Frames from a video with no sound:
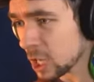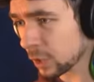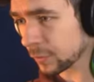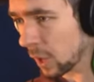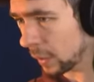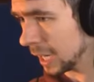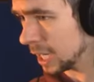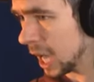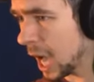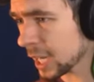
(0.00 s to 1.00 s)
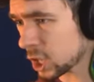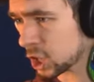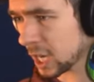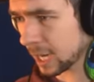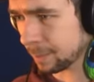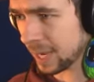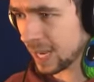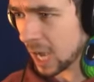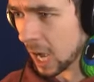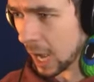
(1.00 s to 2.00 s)
You're throwing a lot of shit at
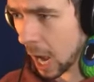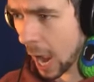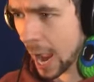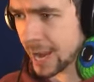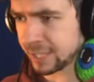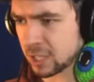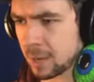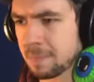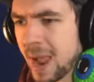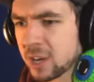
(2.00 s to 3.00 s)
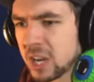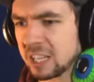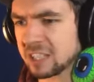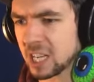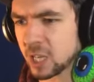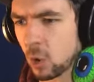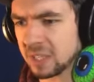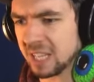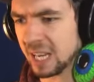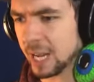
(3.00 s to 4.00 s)
me! Oh, it doesn't matter, I can still do
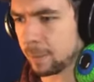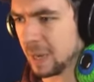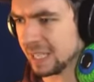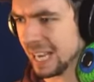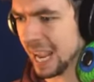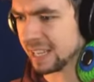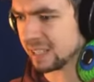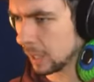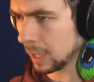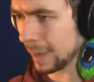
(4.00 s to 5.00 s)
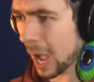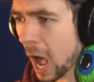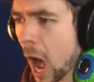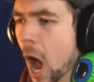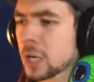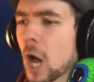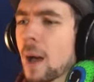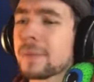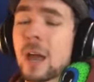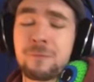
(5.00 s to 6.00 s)
it. See you later, Billy's legs. Ah, oh,
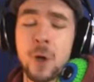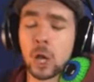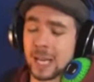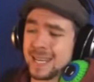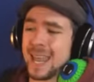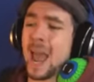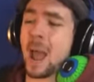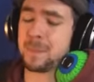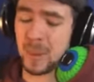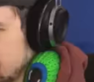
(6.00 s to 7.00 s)
cut the fucking gap!